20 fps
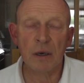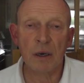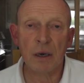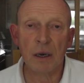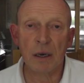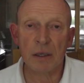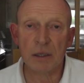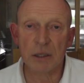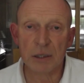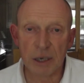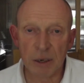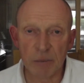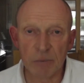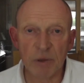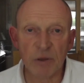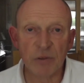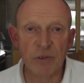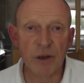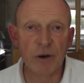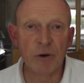and as
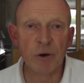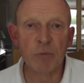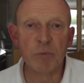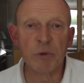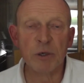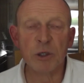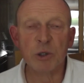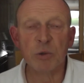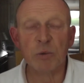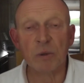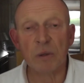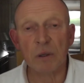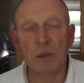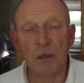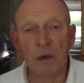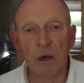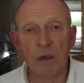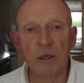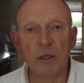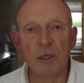hypnotherapists, with the
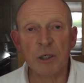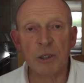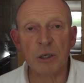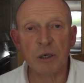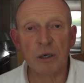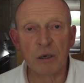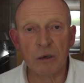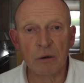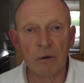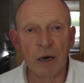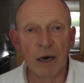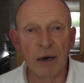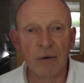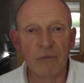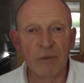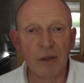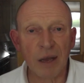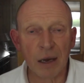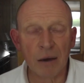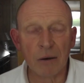knowledge that you have
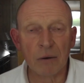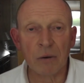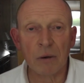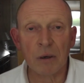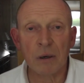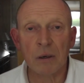now,